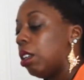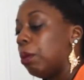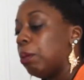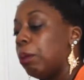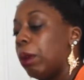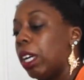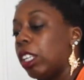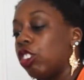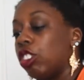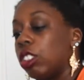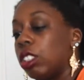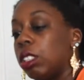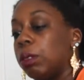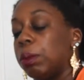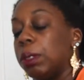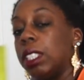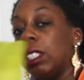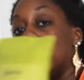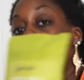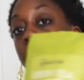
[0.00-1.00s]
Matcha,
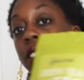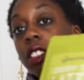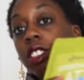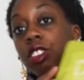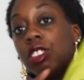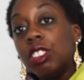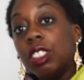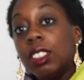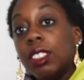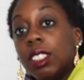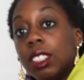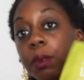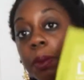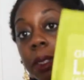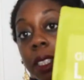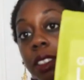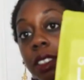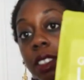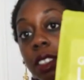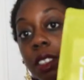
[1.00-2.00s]
because this shit is
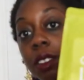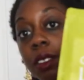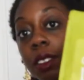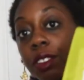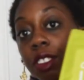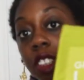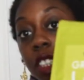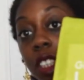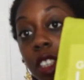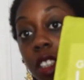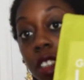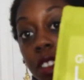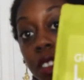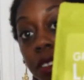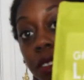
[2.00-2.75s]
expensive and really hard to